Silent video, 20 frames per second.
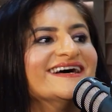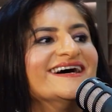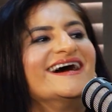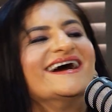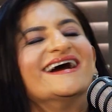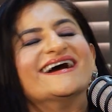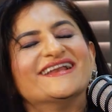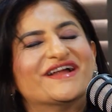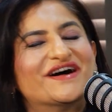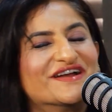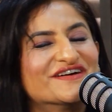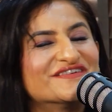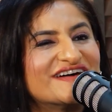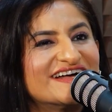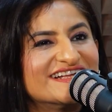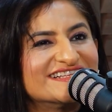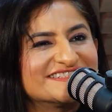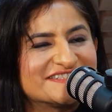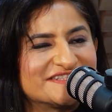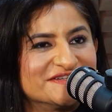A lot
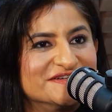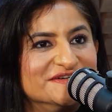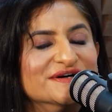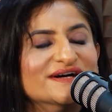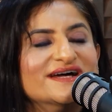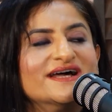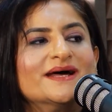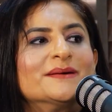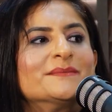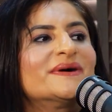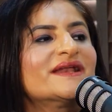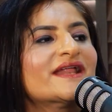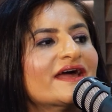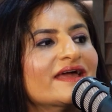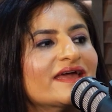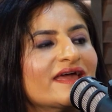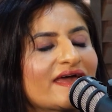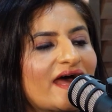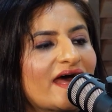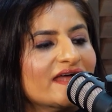of us do. Yeah. But
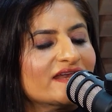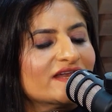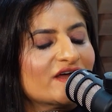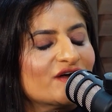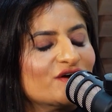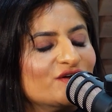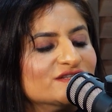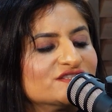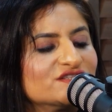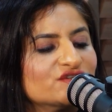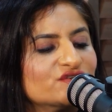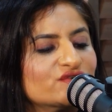I also